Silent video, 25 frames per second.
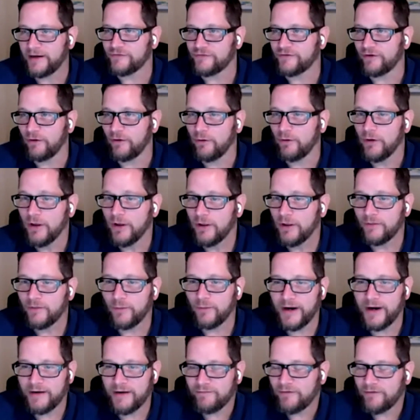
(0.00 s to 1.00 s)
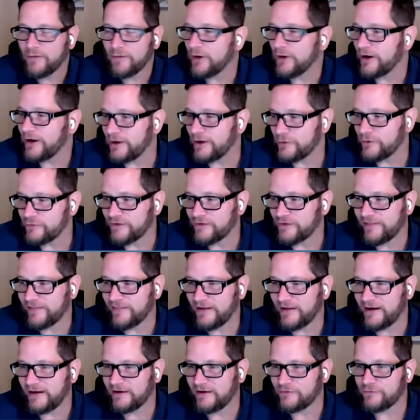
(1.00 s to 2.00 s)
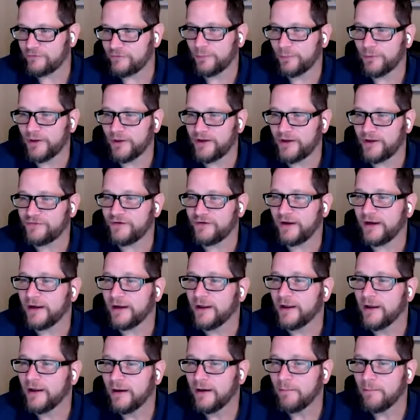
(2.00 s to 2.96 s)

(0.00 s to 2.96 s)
And so the one everyone knows, I think, is replacing